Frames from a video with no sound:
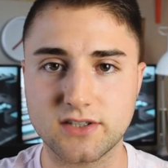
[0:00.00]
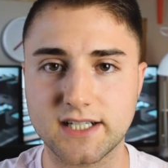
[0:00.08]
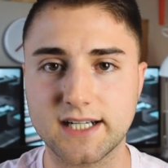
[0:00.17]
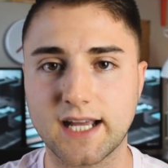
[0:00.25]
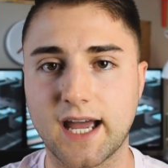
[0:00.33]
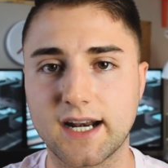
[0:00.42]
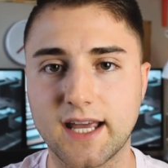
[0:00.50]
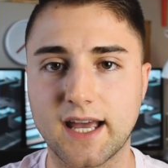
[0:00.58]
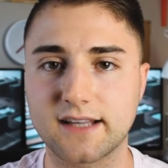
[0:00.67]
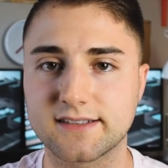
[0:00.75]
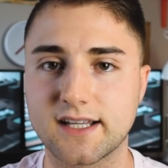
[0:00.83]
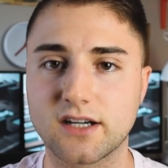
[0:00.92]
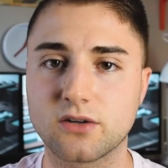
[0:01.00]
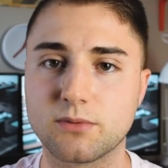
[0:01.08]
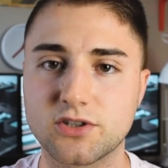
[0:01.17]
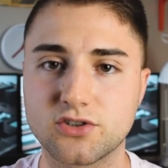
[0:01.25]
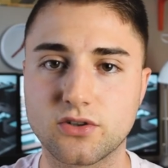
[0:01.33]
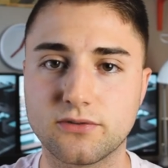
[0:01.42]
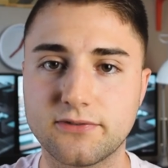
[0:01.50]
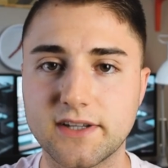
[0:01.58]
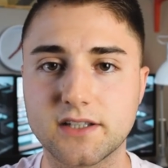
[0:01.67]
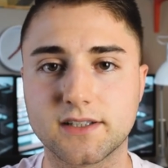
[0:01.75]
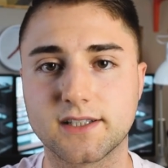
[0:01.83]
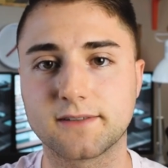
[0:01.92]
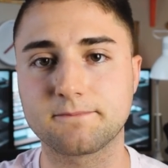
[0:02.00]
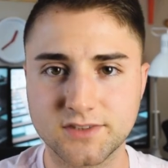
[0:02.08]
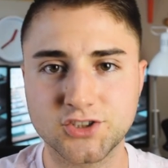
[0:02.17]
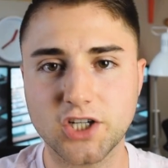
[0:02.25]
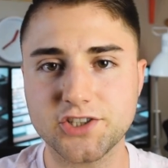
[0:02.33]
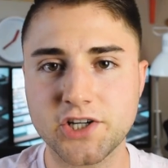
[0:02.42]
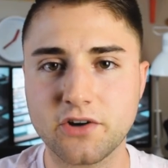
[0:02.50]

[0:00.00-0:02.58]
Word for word: that it kind of has that original feeling. The judging